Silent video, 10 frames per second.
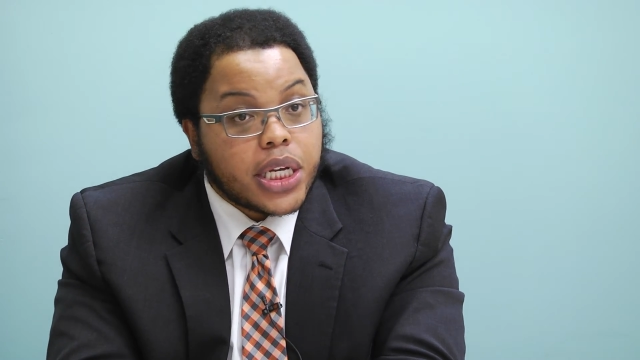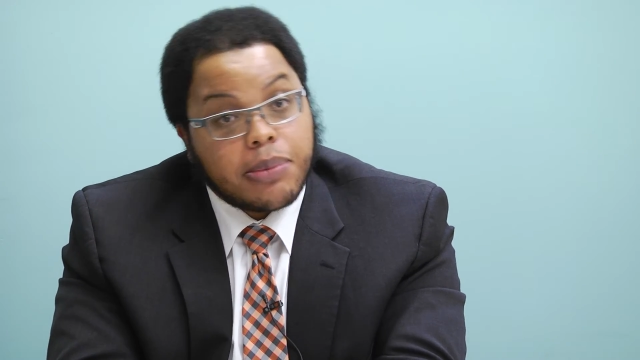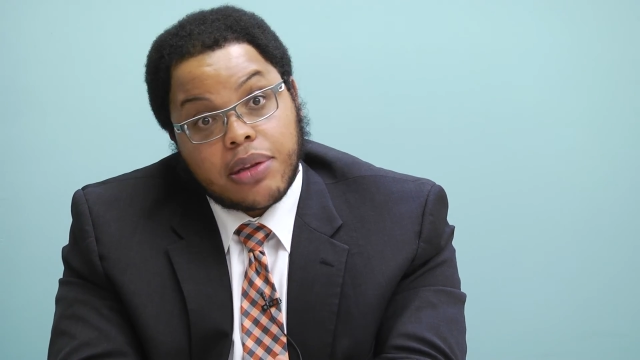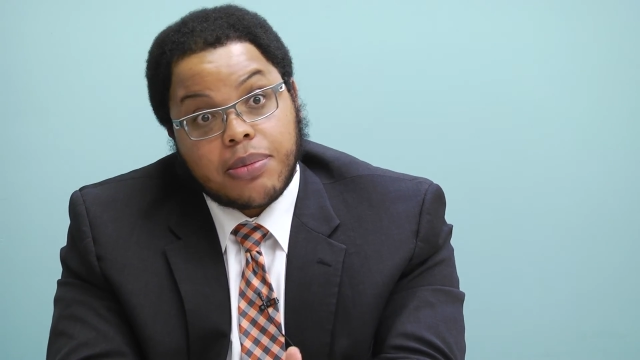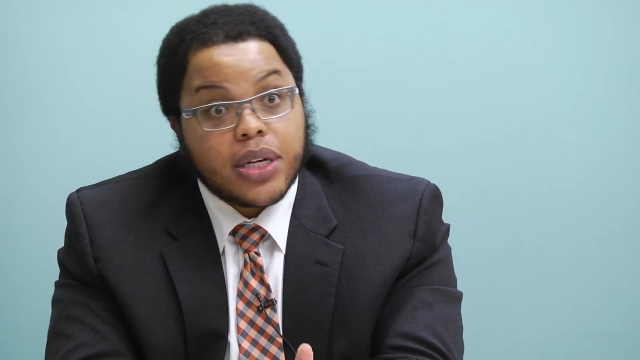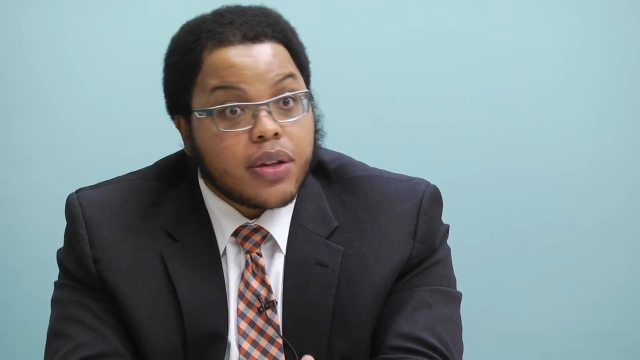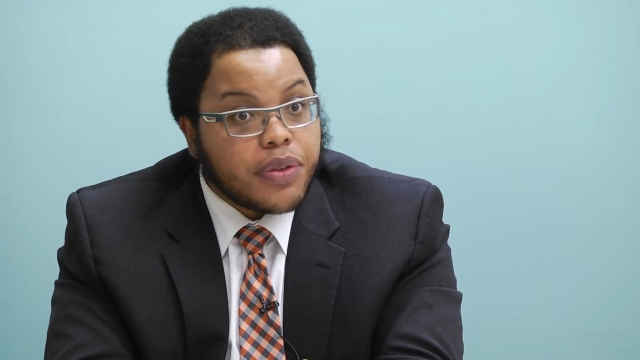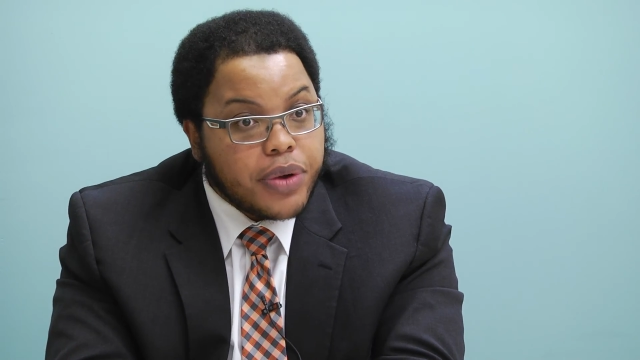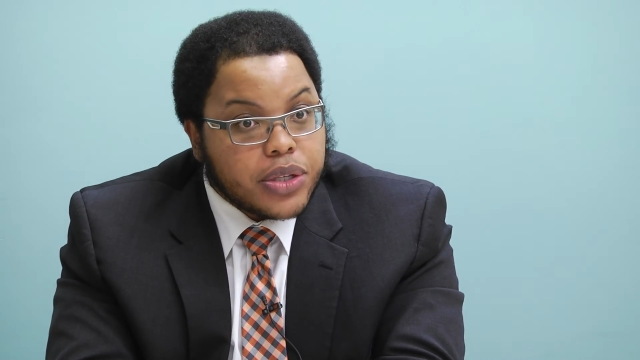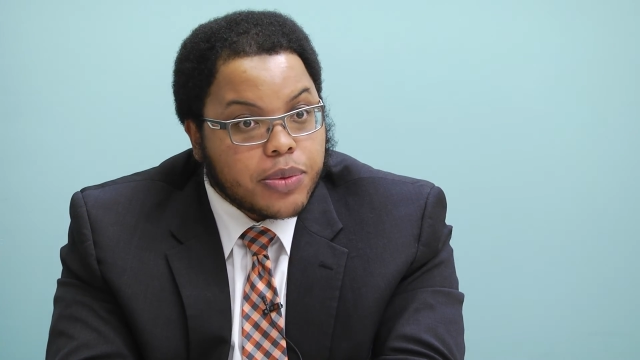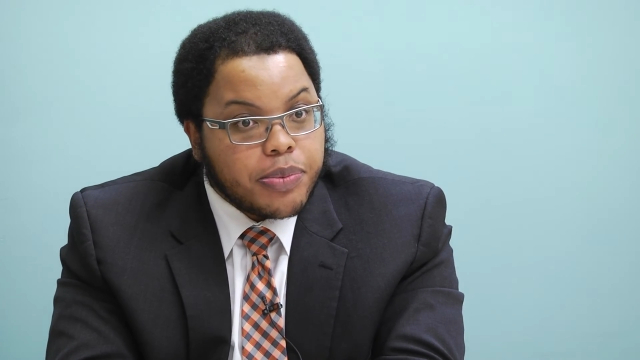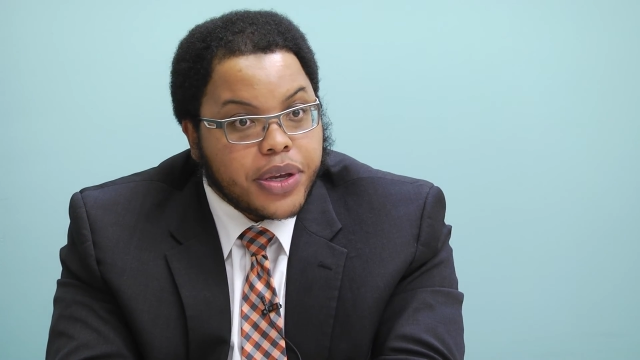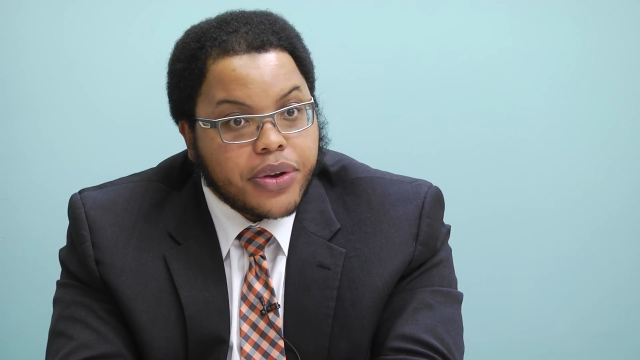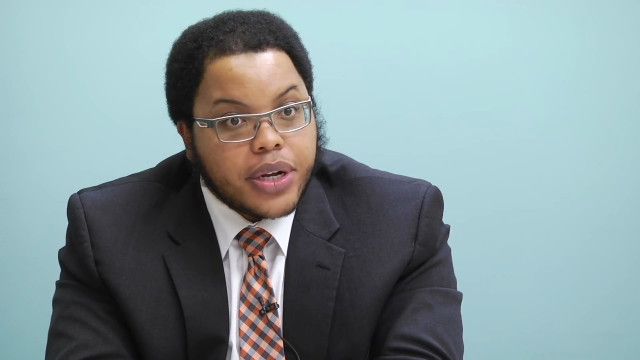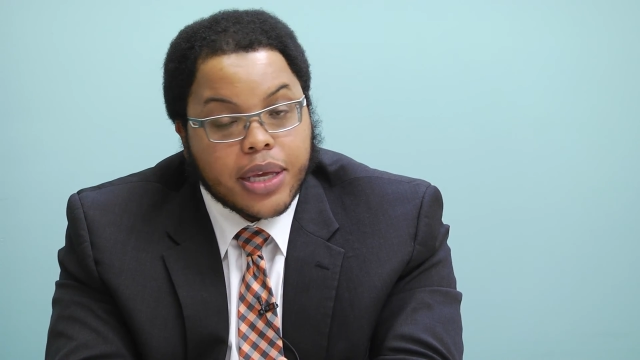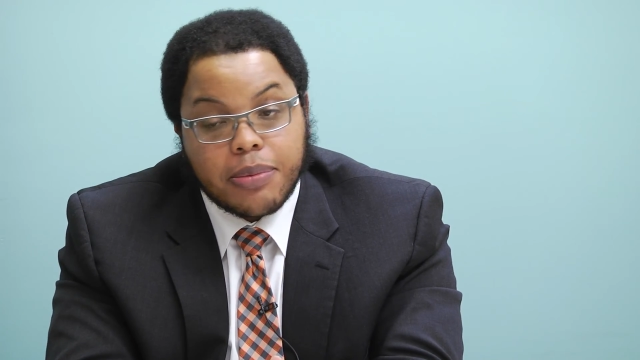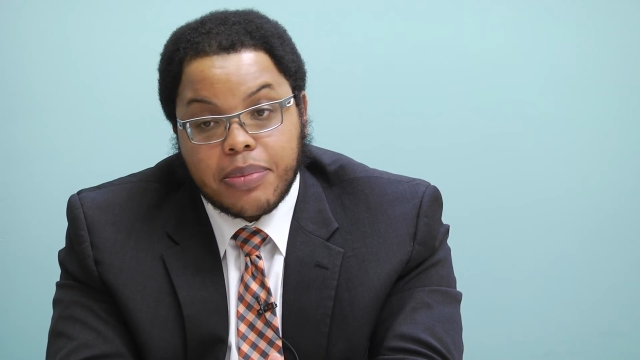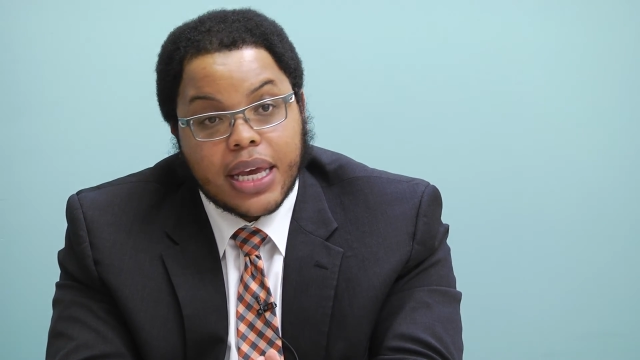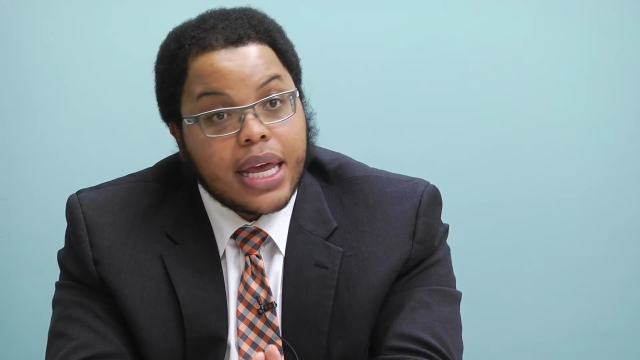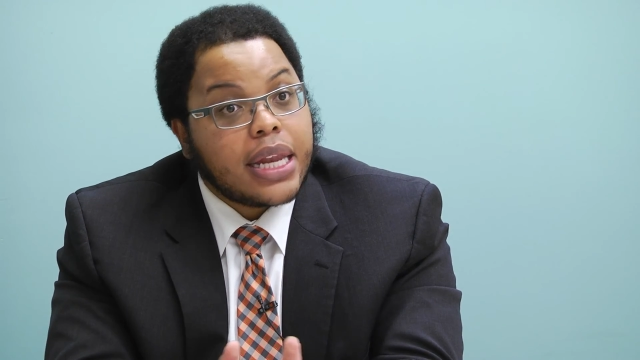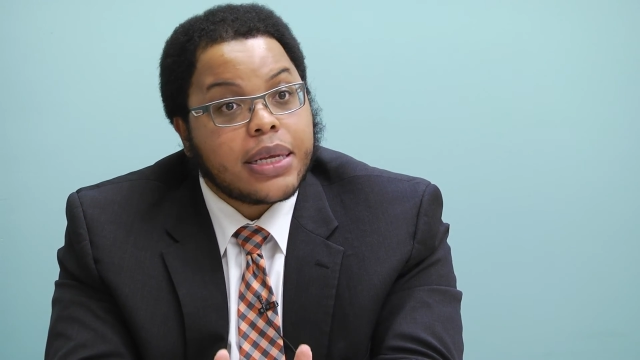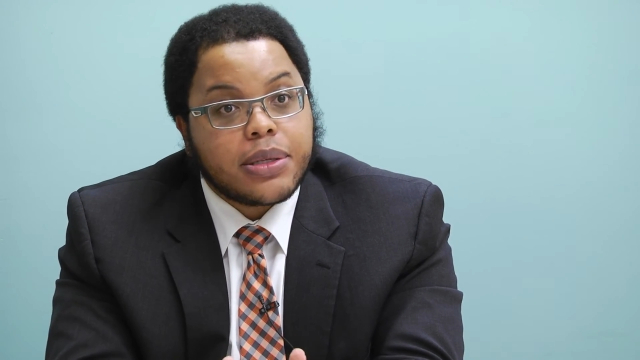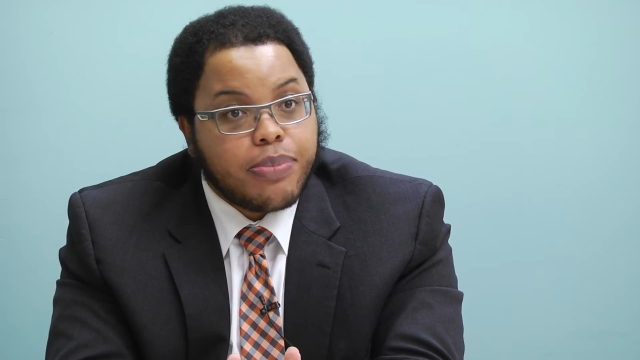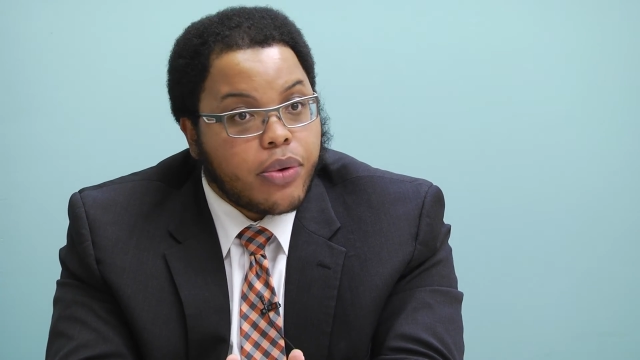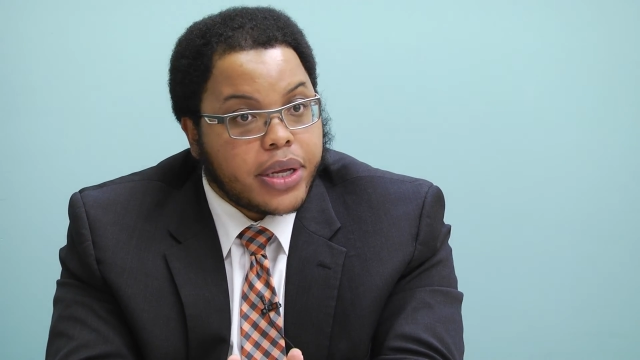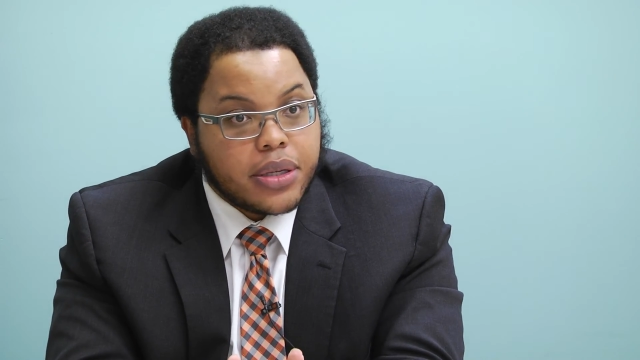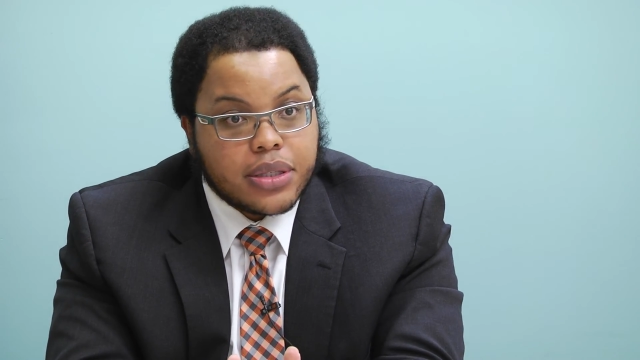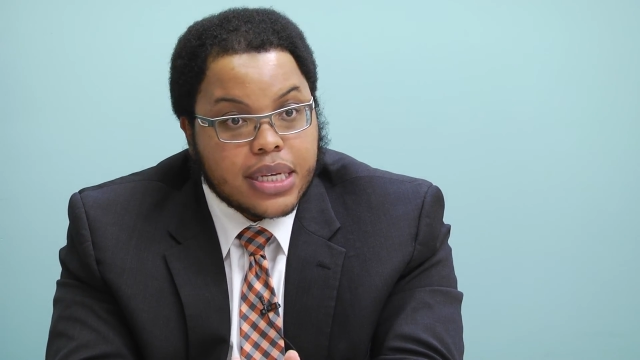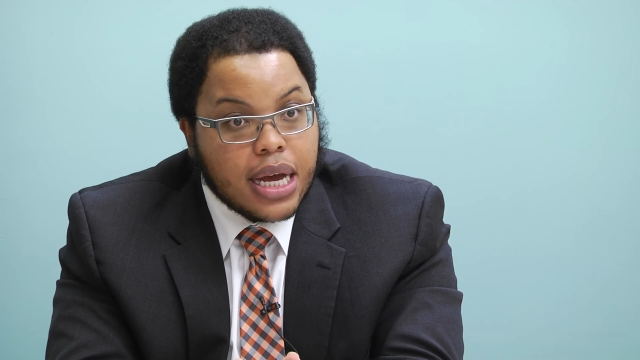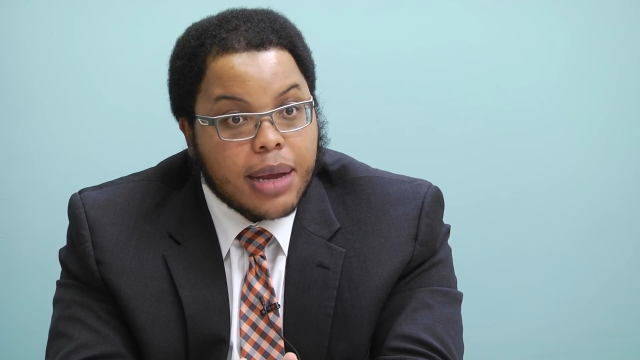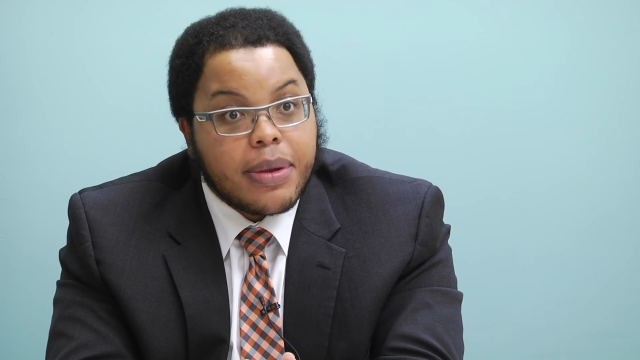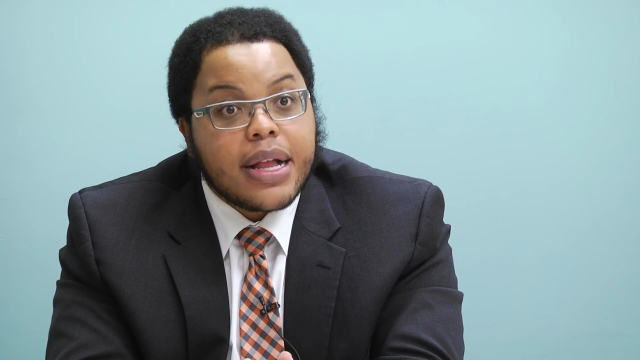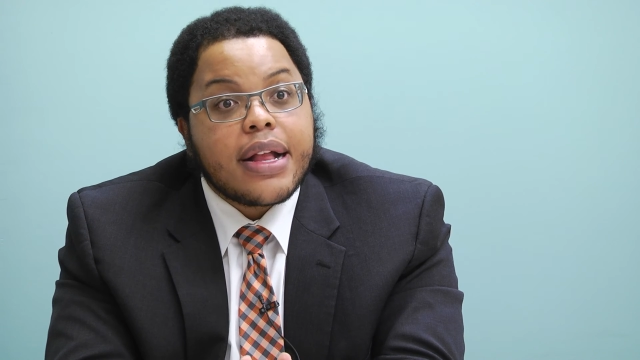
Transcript: it can be at the middle of the rental period, it can be at any point in time.